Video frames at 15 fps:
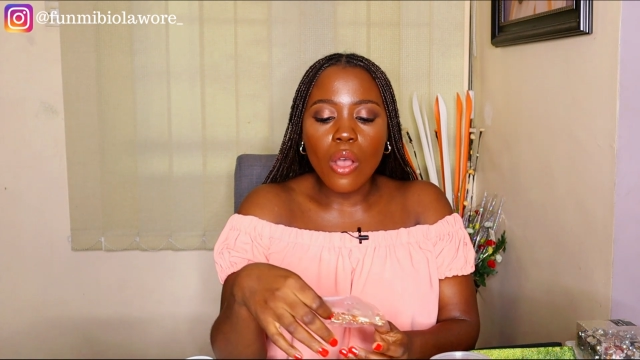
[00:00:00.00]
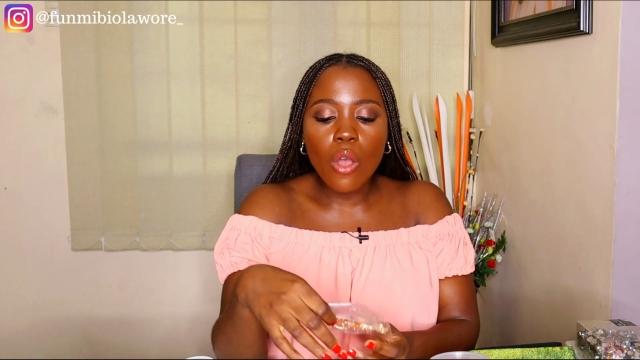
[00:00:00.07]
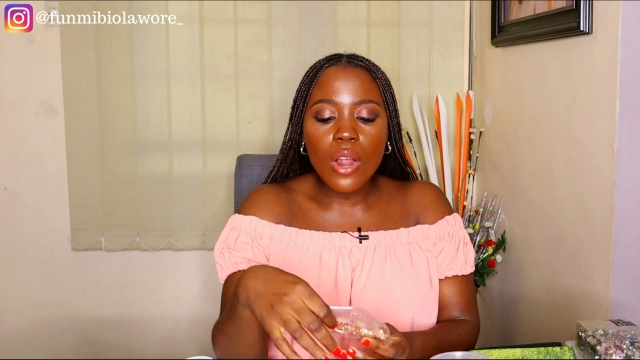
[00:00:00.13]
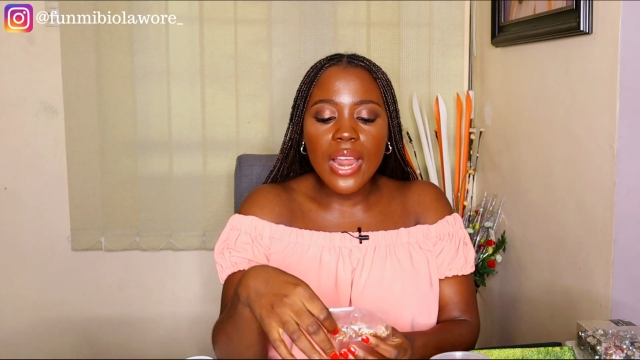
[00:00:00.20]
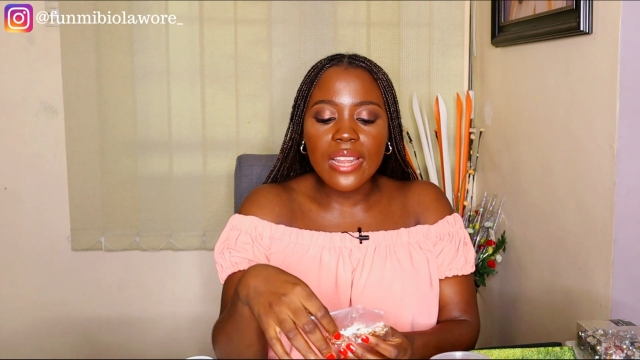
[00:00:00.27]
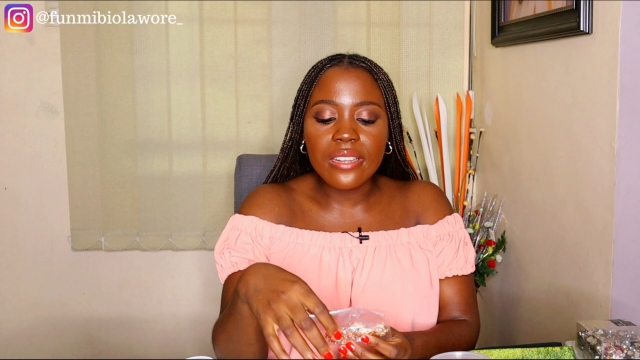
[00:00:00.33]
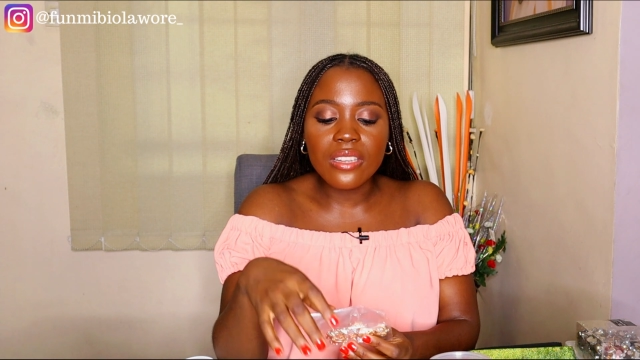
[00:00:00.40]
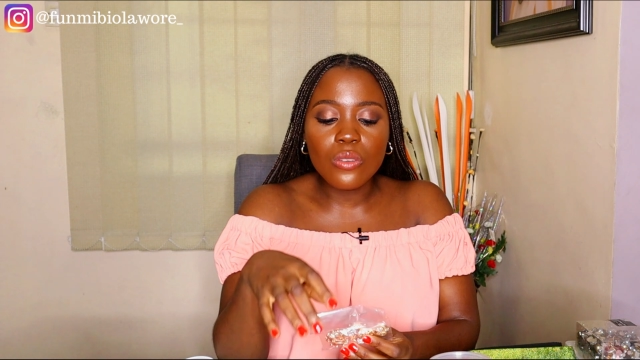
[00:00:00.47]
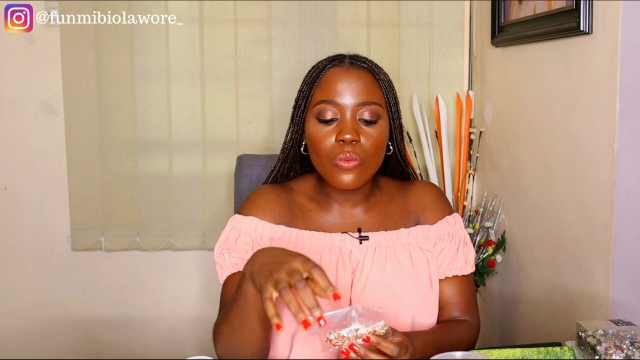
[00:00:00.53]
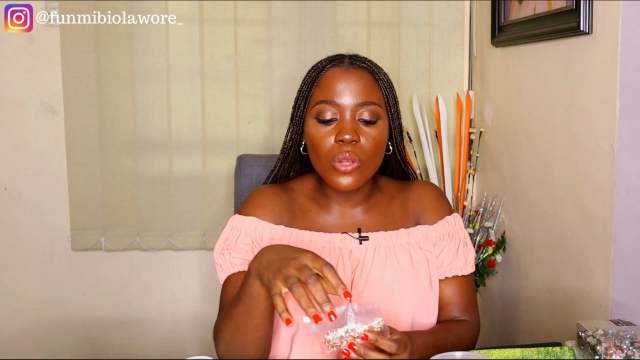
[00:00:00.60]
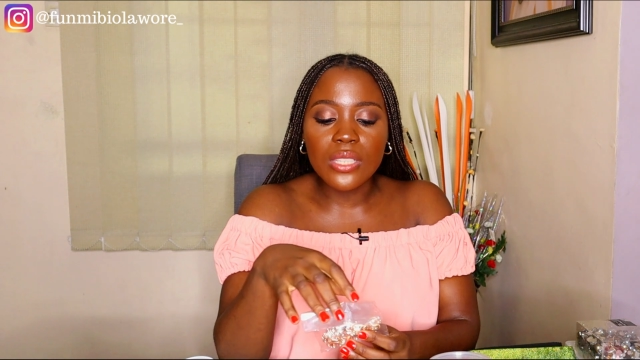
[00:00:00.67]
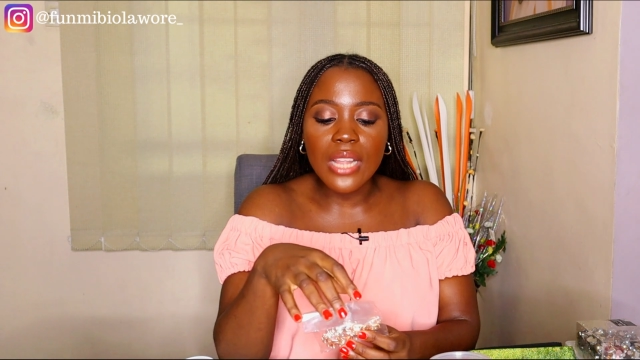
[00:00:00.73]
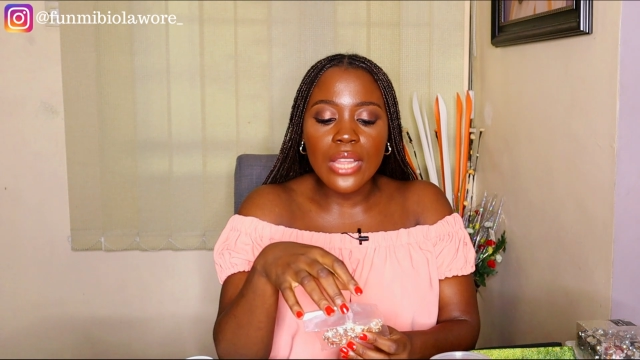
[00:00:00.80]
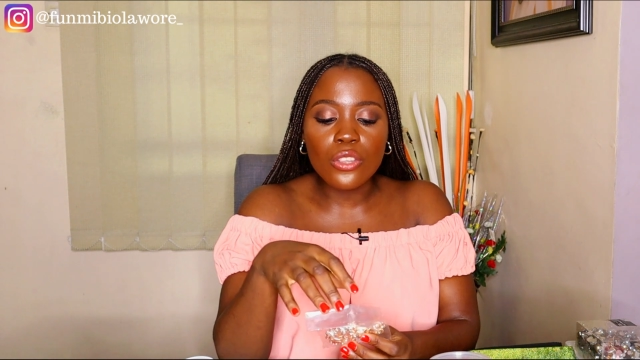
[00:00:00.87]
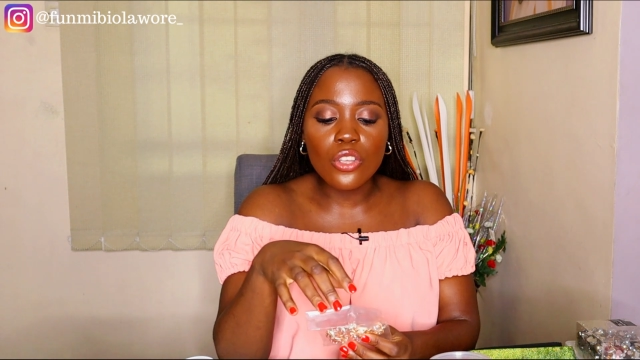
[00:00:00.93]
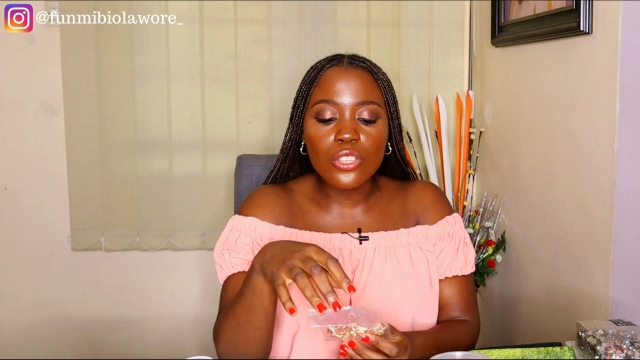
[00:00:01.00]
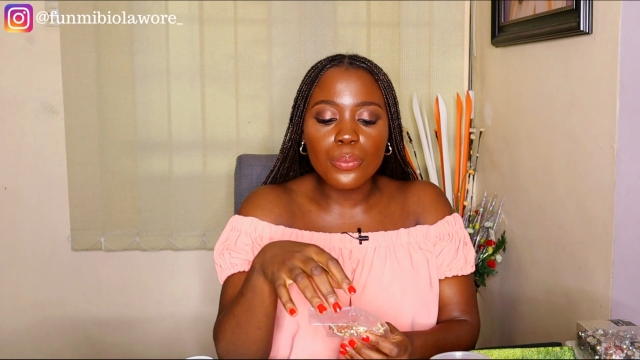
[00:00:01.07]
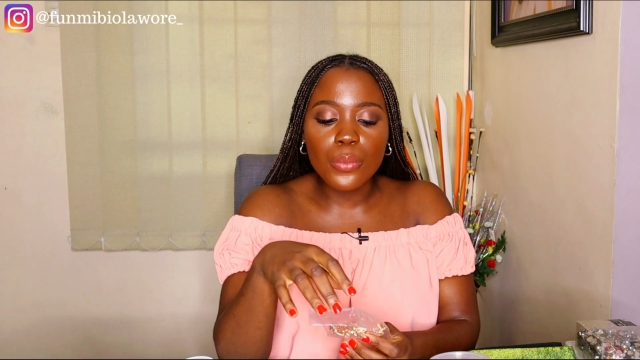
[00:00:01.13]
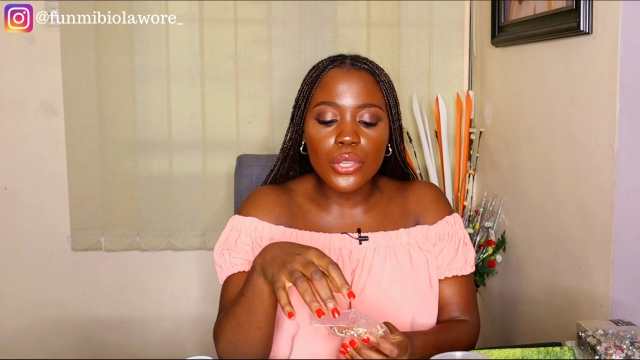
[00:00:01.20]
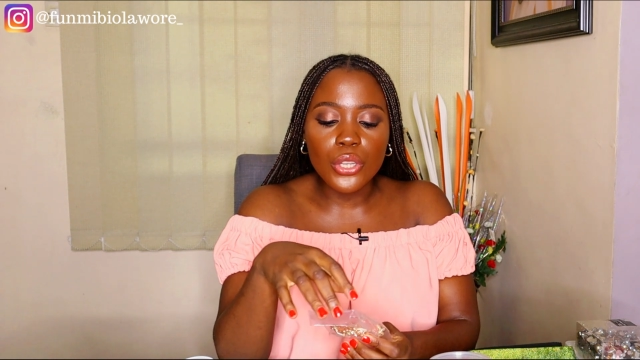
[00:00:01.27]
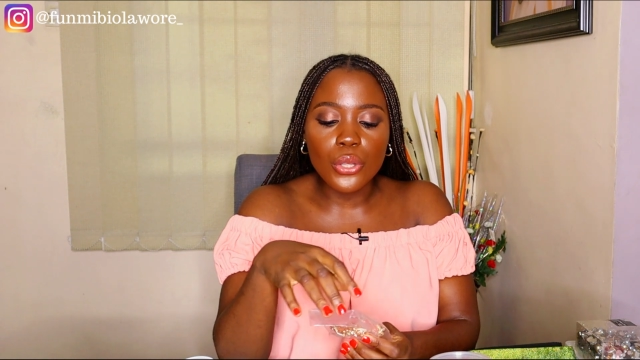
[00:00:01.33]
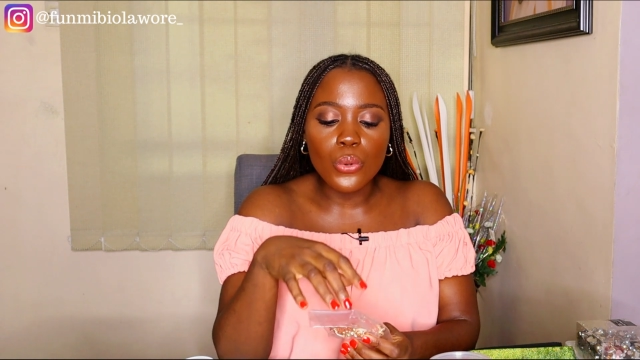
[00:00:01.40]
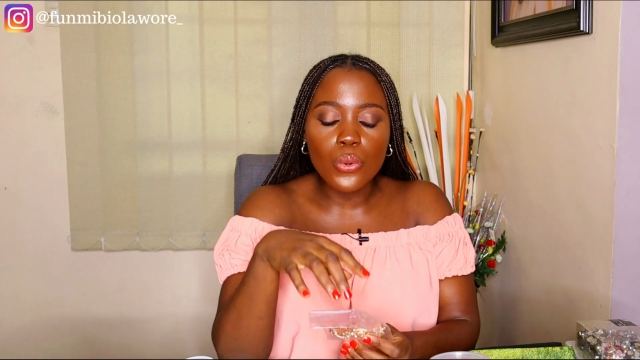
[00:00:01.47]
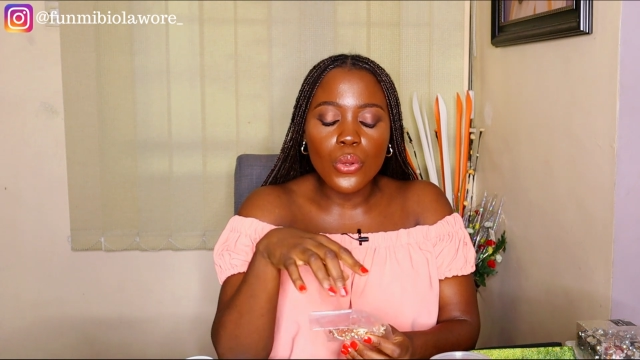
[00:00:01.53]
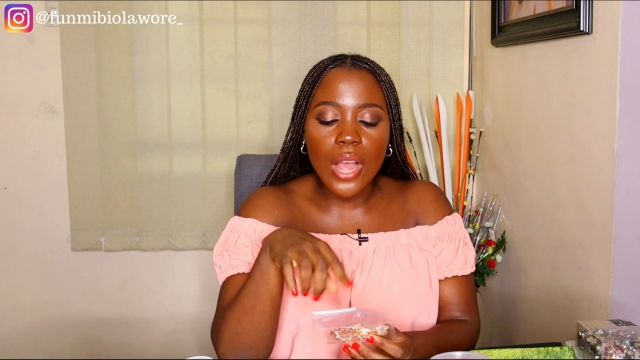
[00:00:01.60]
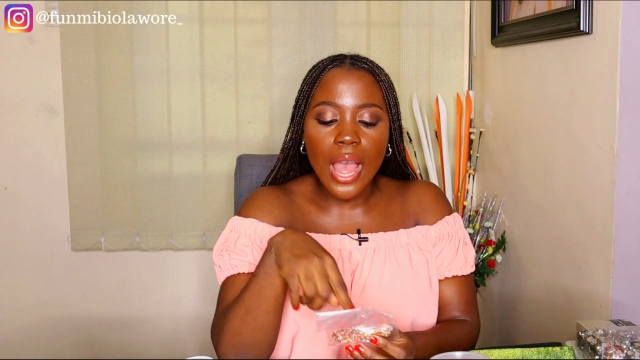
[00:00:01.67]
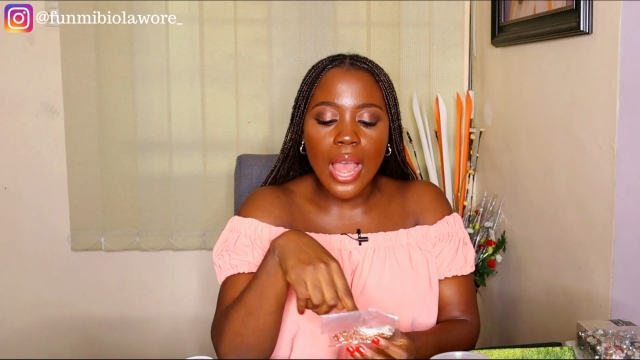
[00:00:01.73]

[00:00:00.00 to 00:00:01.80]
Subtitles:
all I did was I just bought the hook